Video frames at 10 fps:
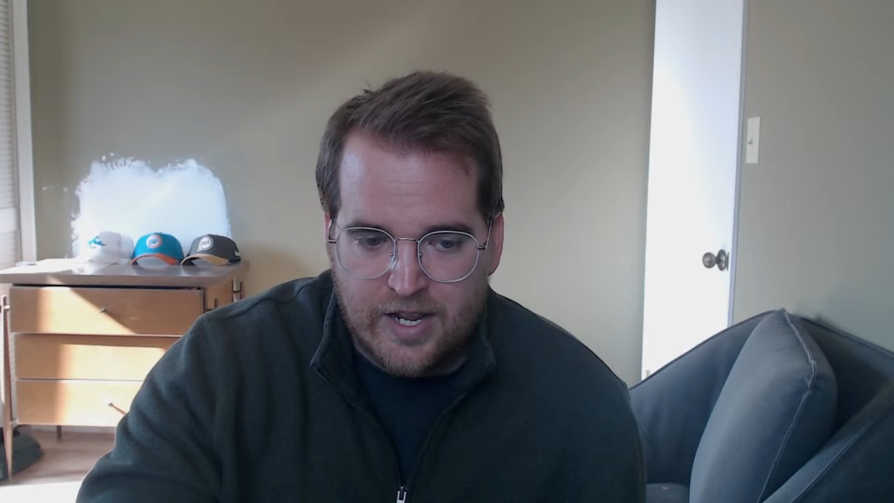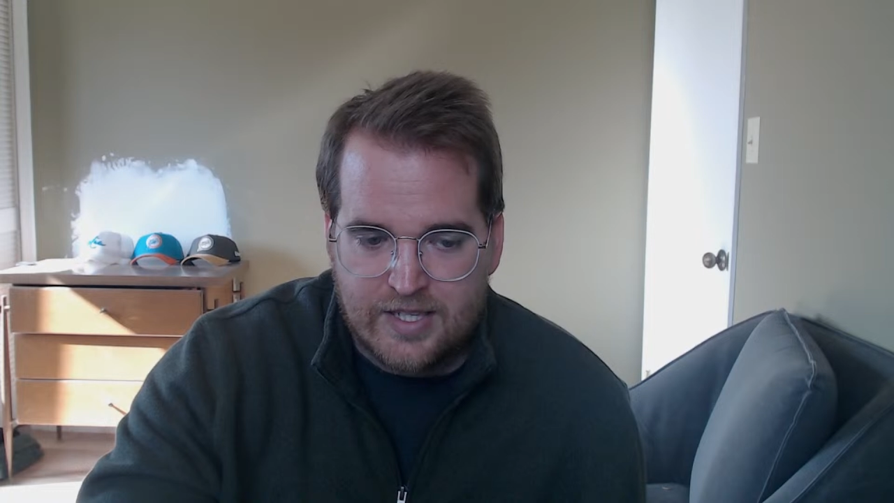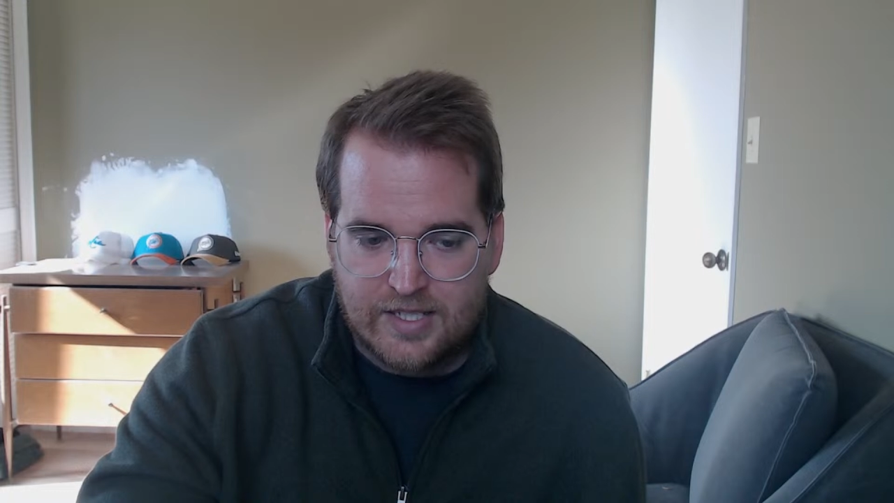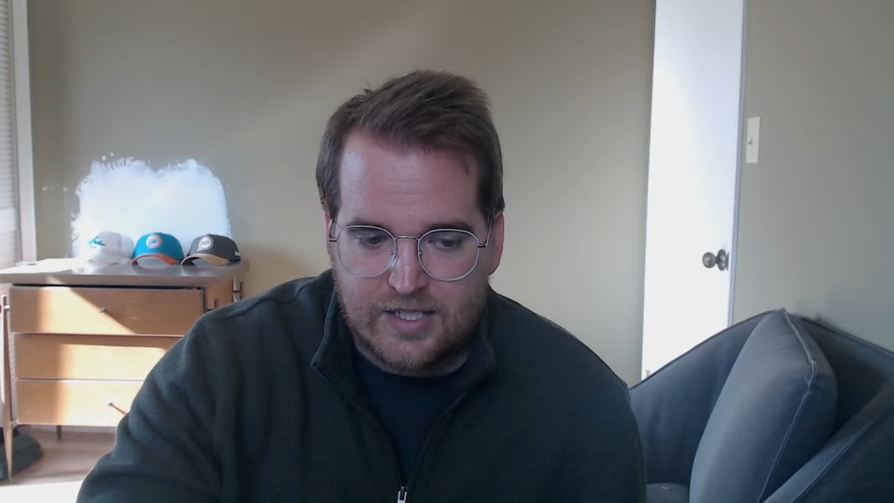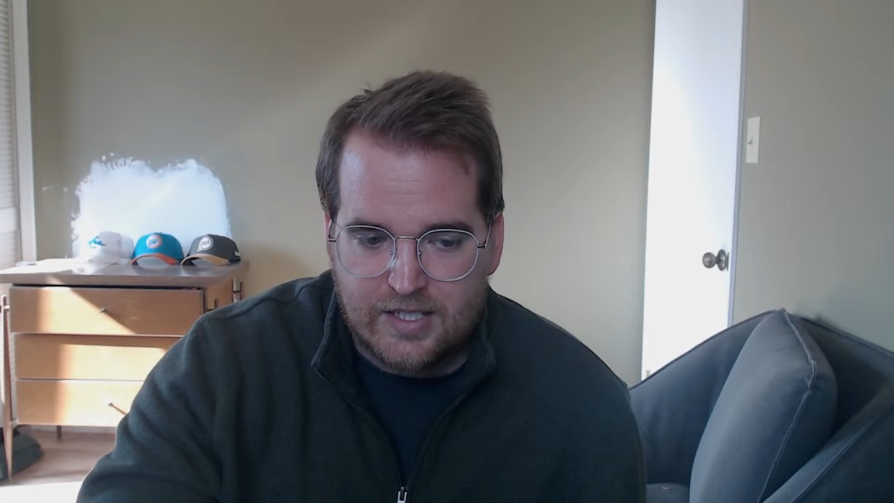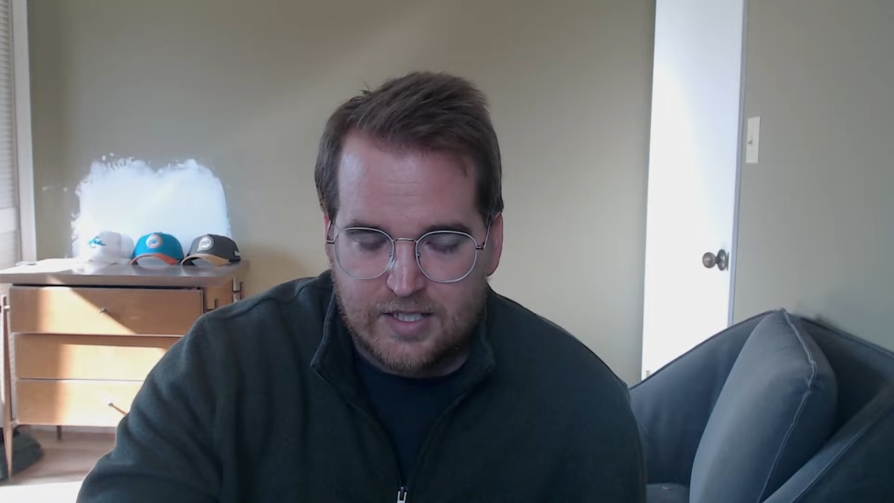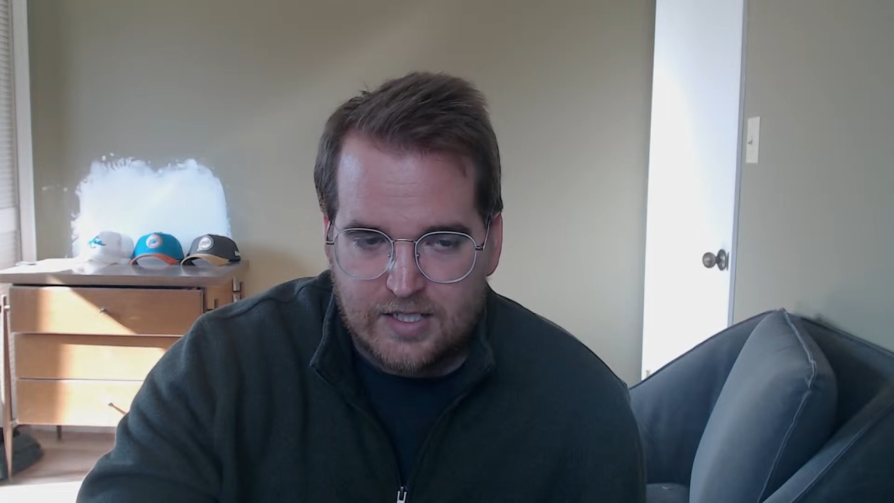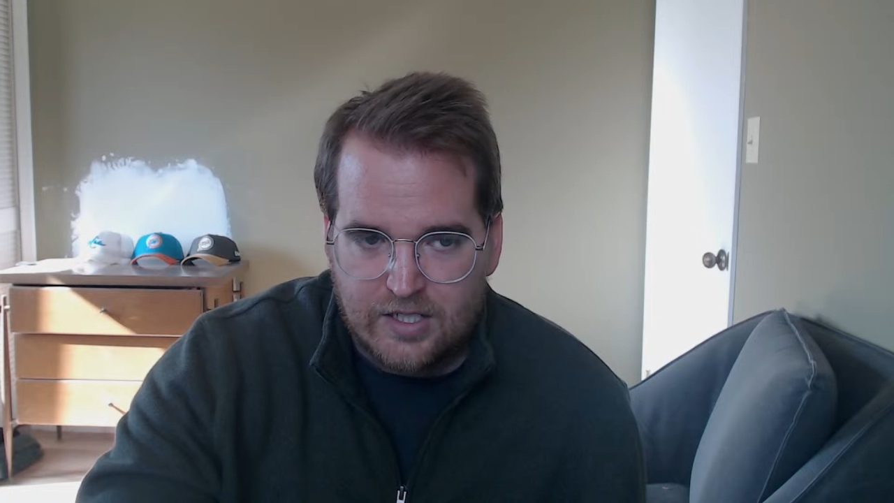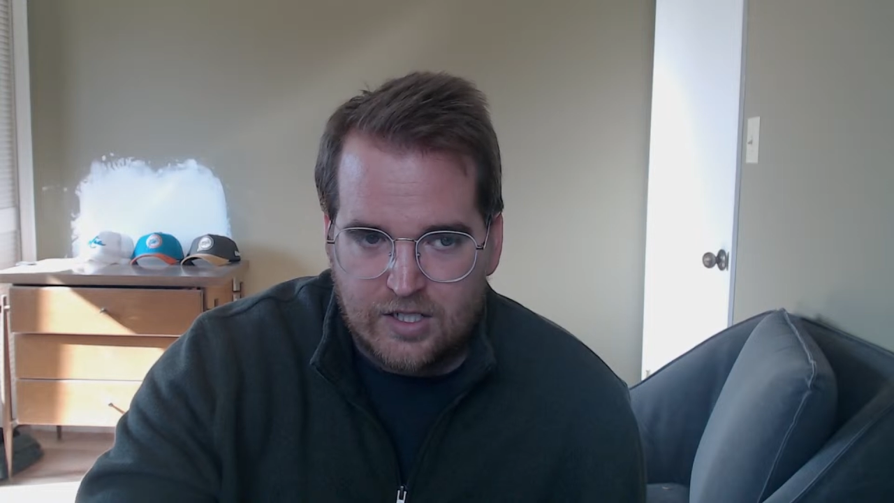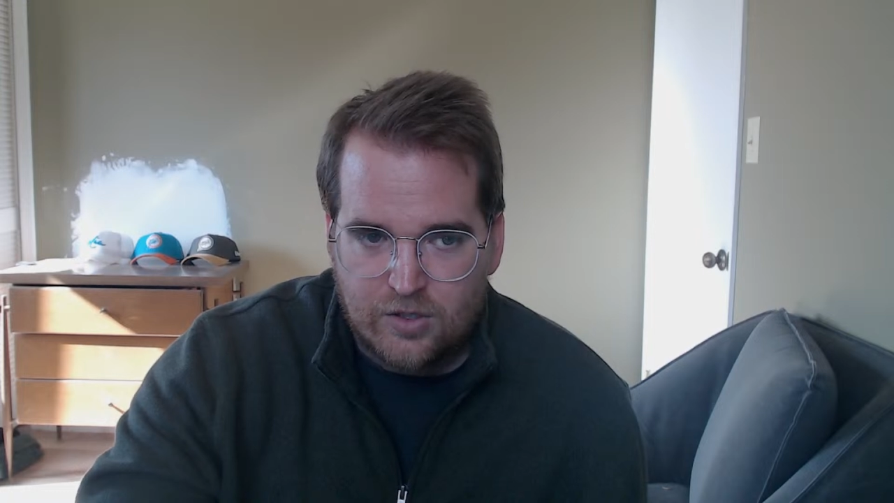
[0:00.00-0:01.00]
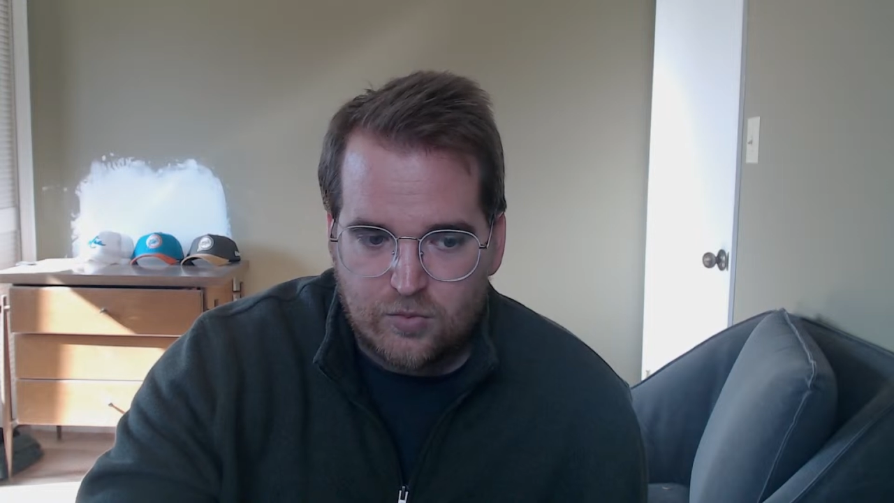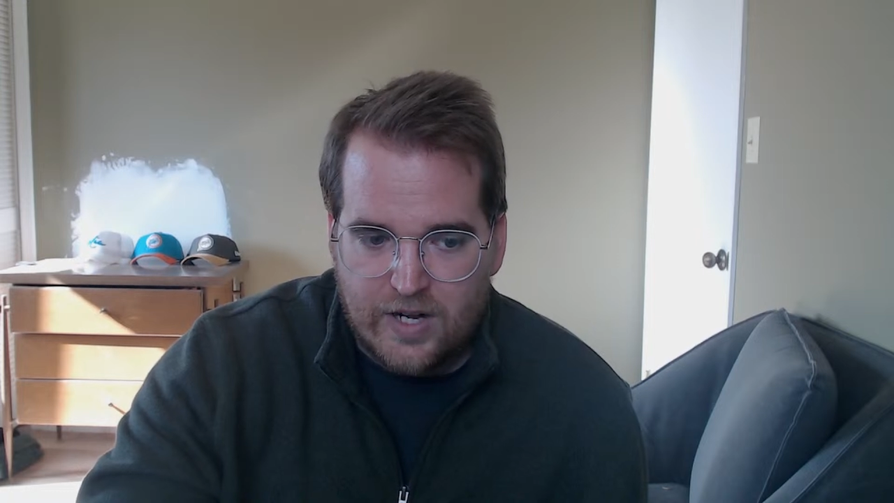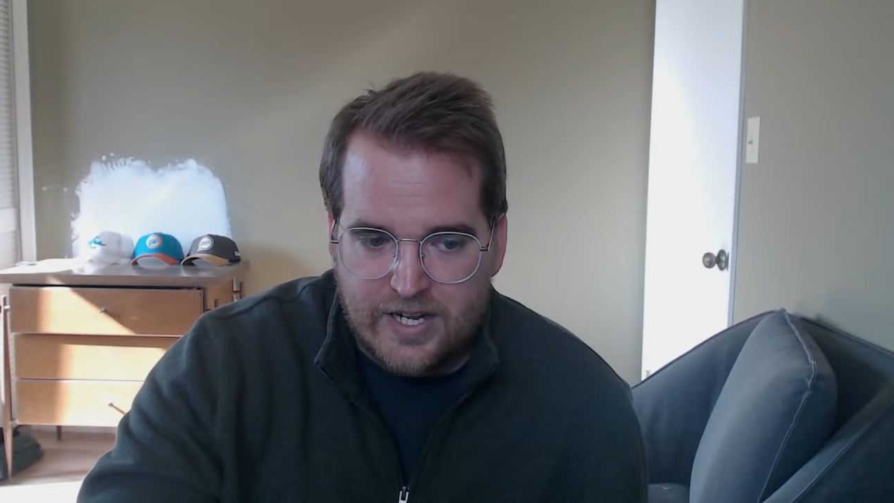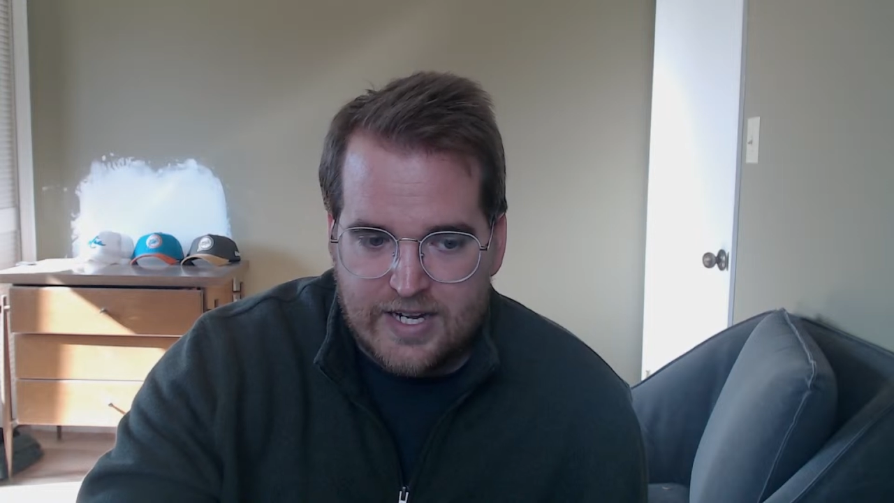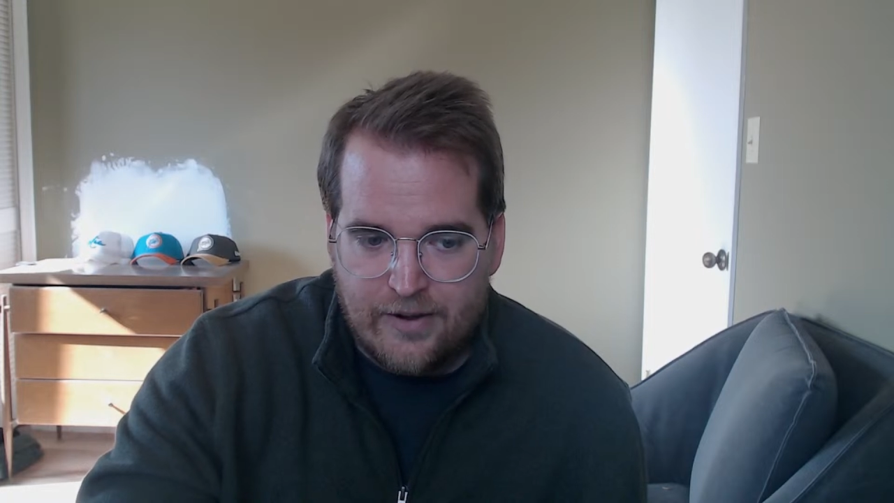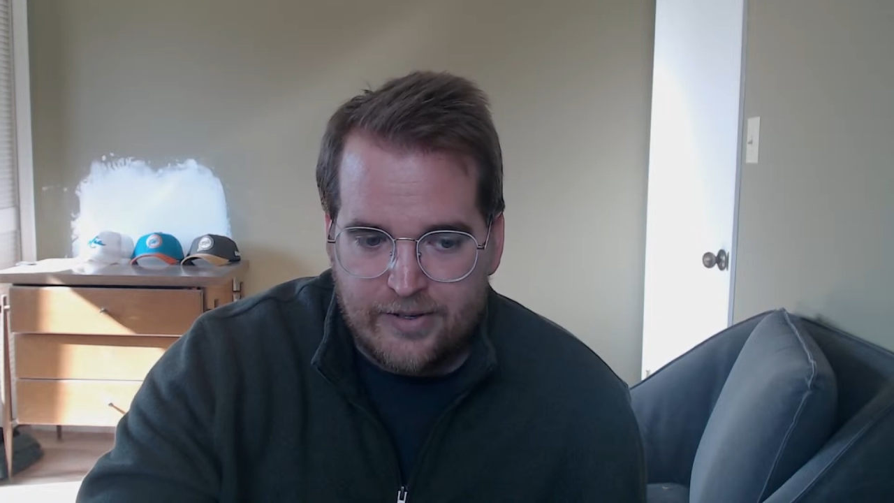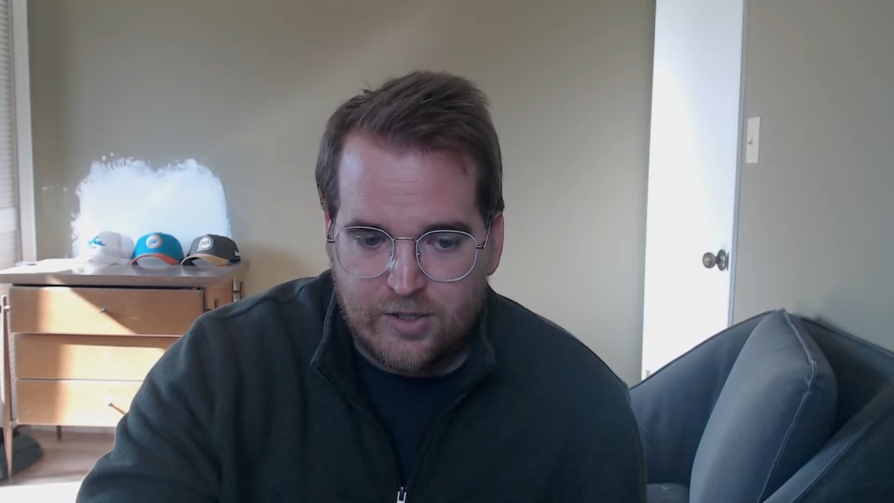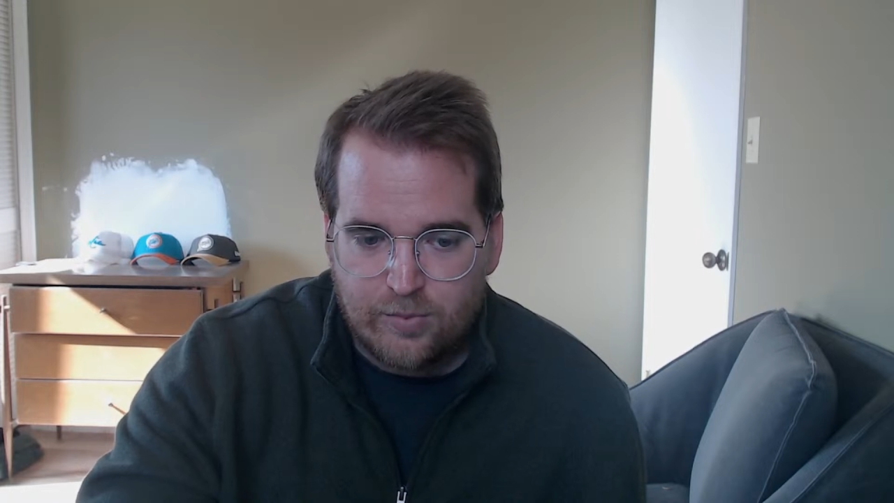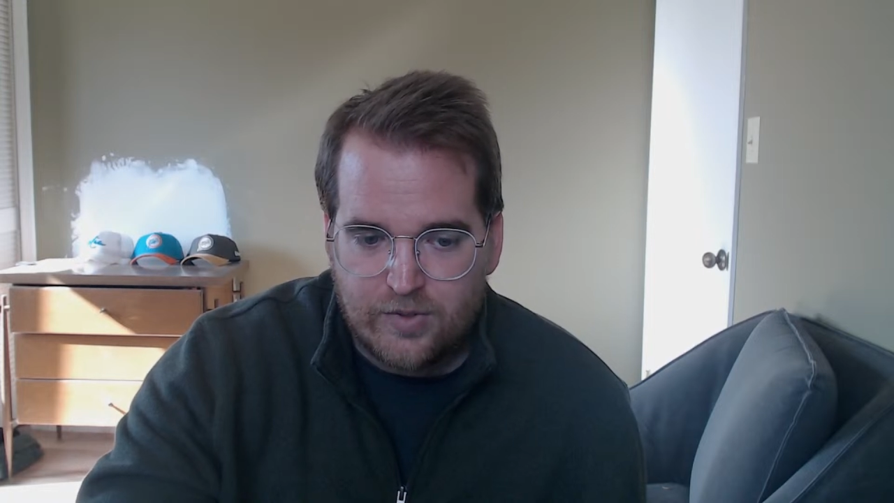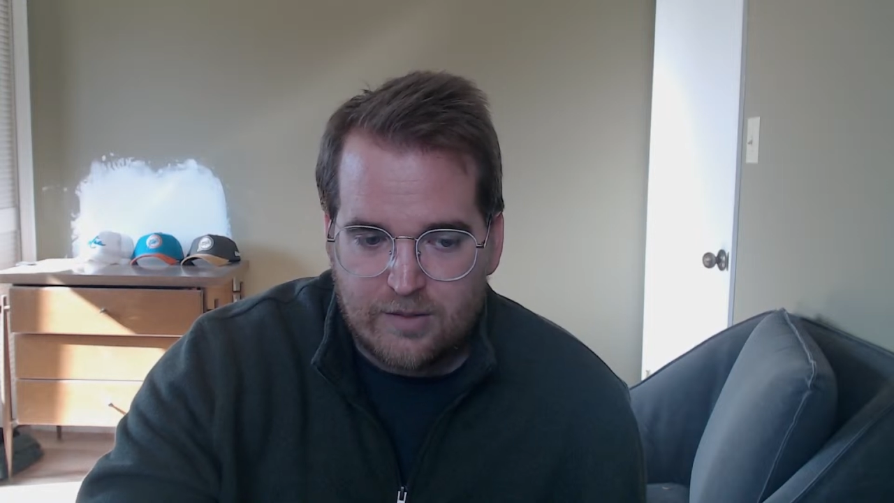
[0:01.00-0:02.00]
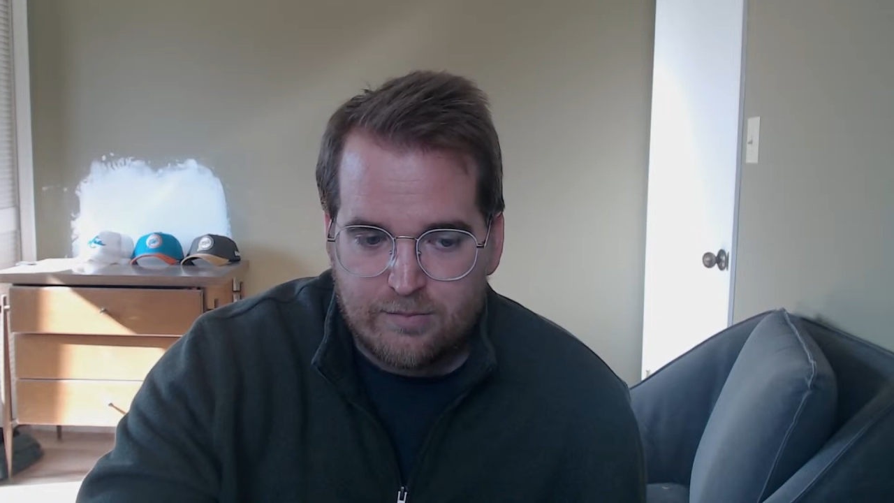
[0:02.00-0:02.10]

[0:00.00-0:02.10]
I think right now he'll